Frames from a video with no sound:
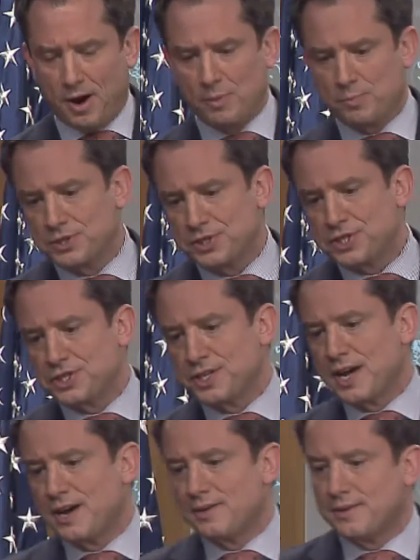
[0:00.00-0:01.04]
Our
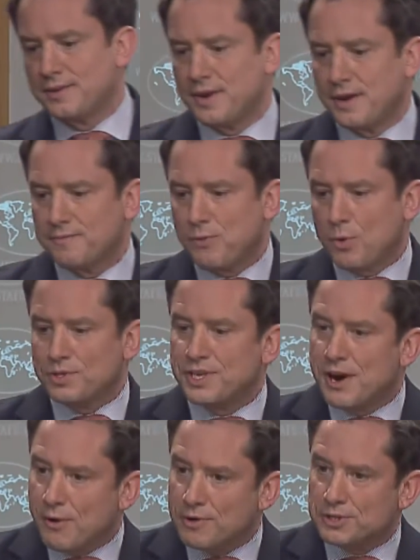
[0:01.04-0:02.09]
position on foreign
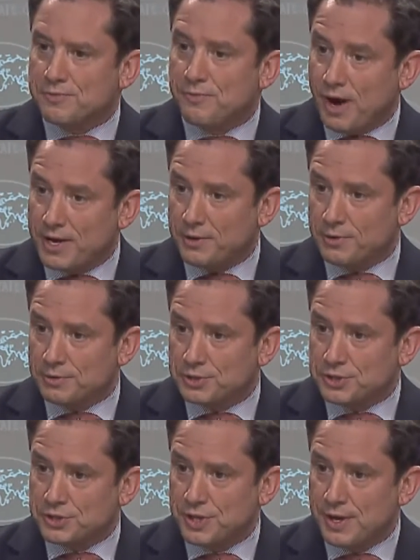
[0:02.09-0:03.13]
terrorist
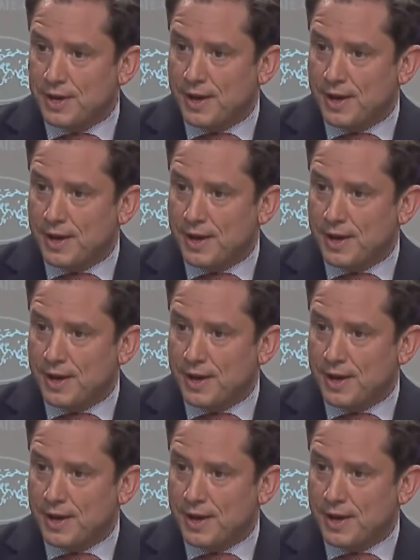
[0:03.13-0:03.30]
fighters,